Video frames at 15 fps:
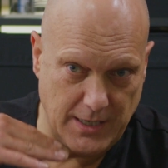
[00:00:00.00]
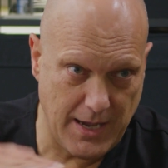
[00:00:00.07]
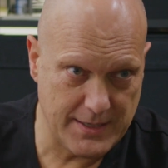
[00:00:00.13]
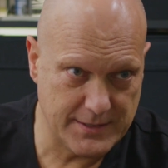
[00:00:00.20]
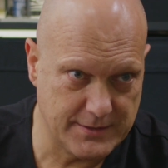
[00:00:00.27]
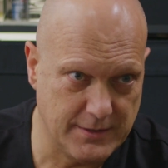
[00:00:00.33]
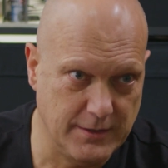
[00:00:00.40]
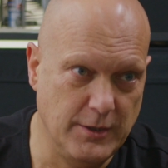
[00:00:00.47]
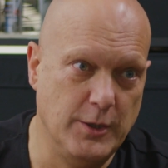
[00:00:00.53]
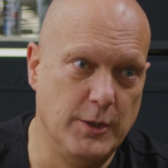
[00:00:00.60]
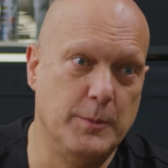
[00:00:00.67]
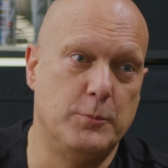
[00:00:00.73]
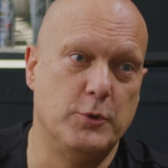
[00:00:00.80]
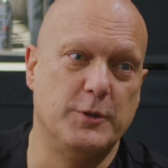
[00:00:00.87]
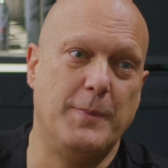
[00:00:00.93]
cast,
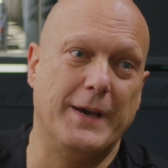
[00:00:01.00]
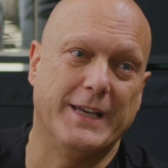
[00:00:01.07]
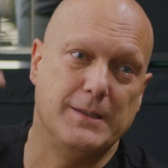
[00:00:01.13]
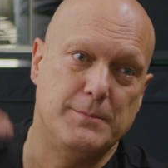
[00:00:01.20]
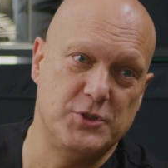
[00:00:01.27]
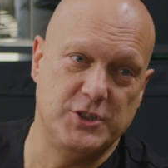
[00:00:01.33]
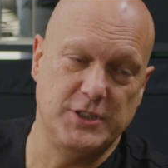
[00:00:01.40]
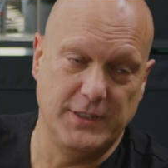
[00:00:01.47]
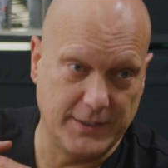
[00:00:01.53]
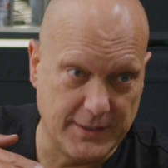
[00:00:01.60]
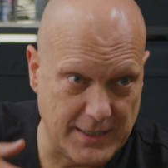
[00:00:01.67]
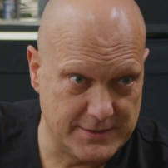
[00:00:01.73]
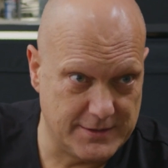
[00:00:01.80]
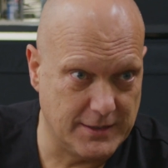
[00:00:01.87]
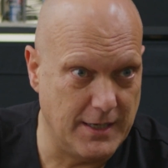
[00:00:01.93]
put it back in the machine and
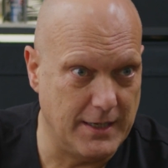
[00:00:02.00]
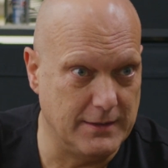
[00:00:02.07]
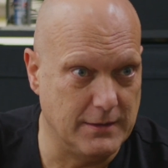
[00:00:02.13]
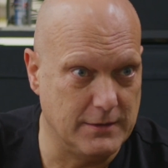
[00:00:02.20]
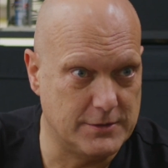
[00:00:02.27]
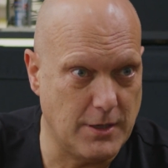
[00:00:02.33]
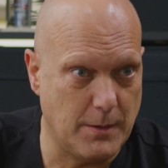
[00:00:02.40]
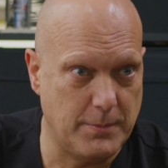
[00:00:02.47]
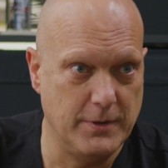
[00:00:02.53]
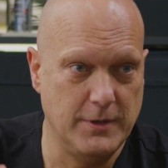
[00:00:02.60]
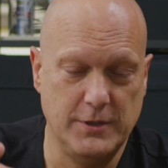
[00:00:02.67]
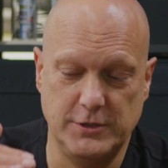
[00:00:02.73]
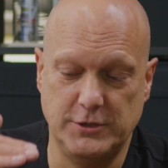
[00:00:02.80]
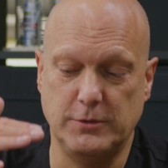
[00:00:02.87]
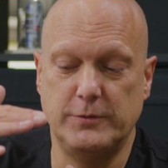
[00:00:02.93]
cast again on top.
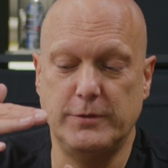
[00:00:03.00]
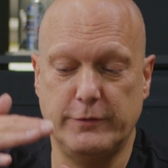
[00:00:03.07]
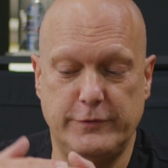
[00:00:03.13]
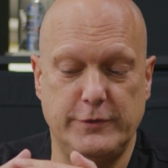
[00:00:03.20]
So it will